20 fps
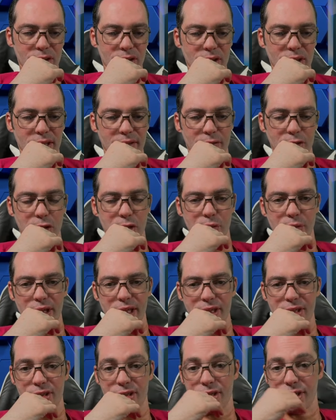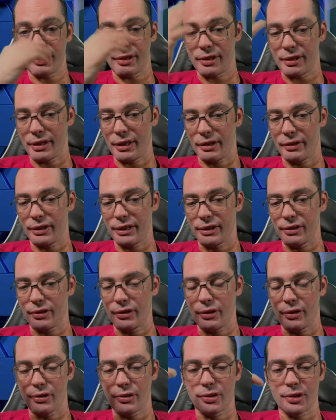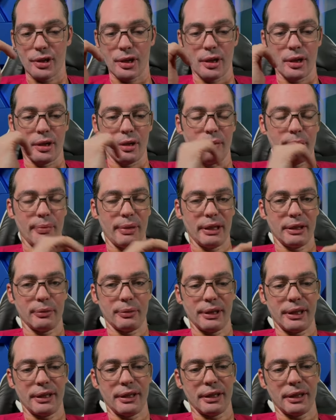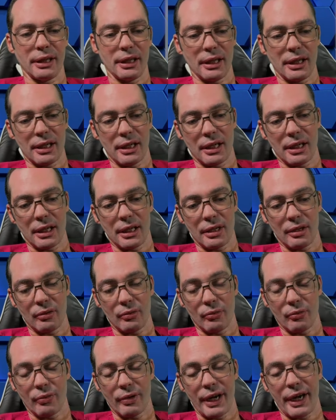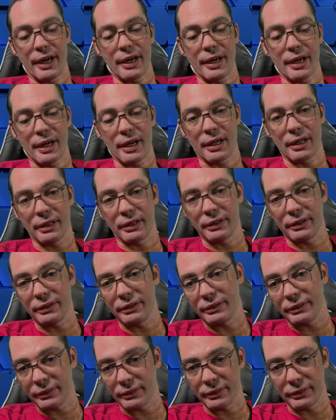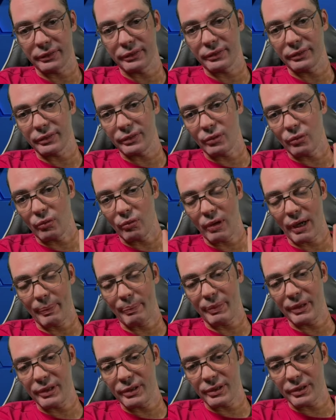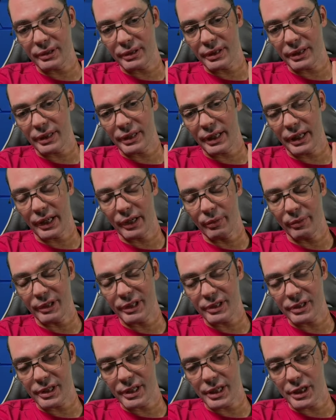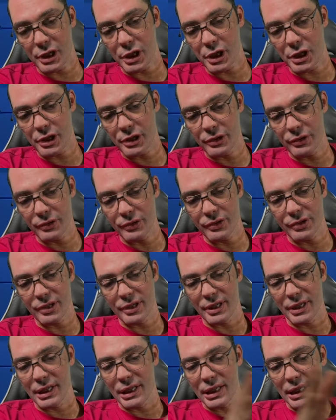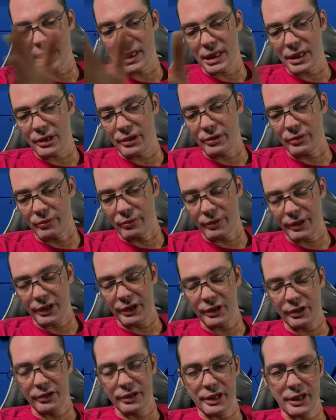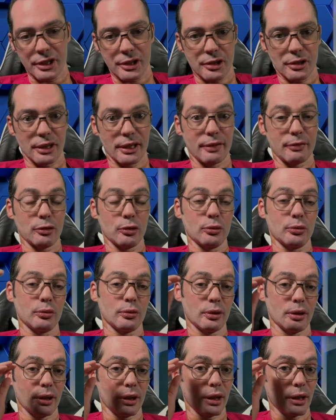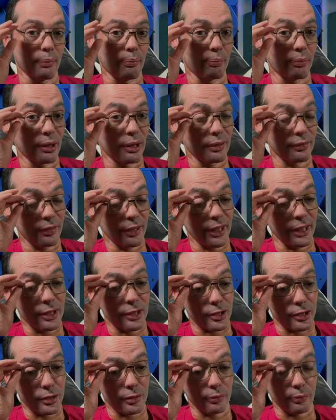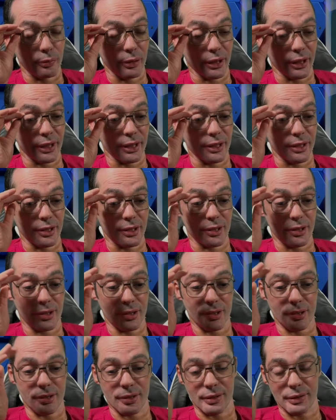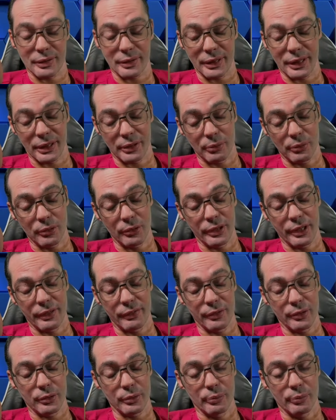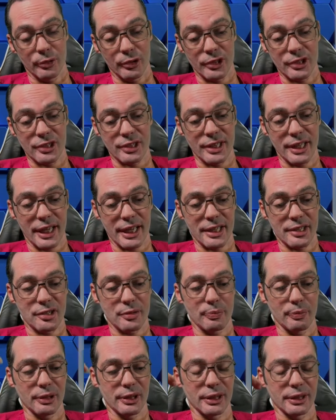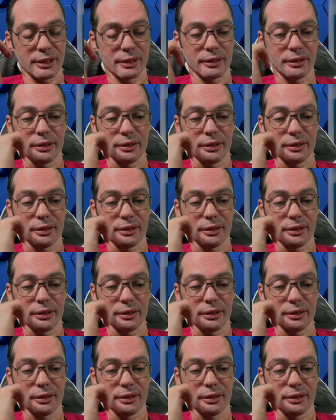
Level to 8, see how that goes. By the way, rare weapon, helmet, and shield. You really don't need to level above 8 because it will give you more stats, but